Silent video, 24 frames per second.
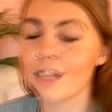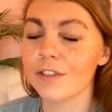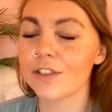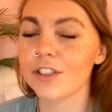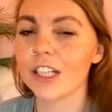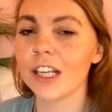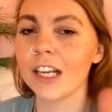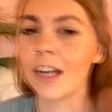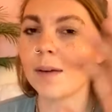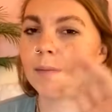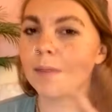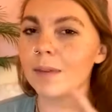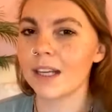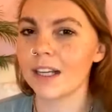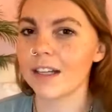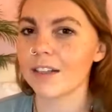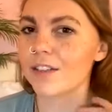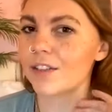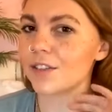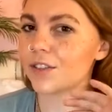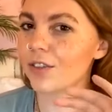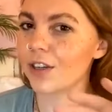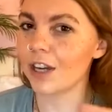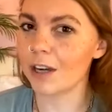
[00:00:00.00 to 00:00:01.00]
Usually I'm like
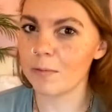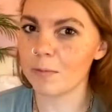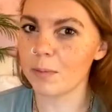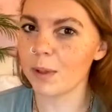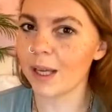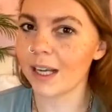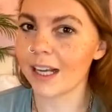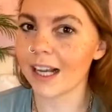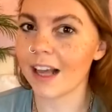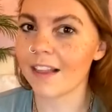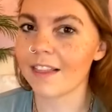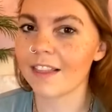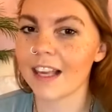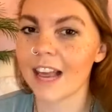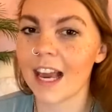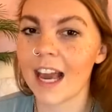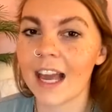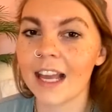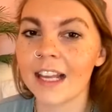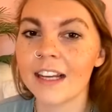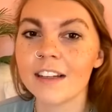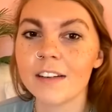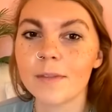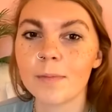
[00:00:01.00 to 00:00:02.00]
scrambling at the
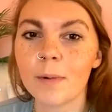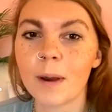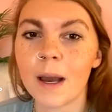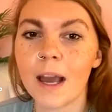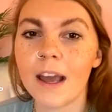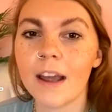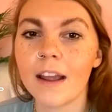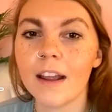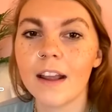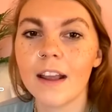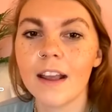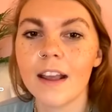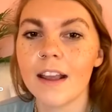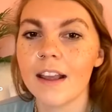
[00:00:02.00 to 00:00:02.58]
end, but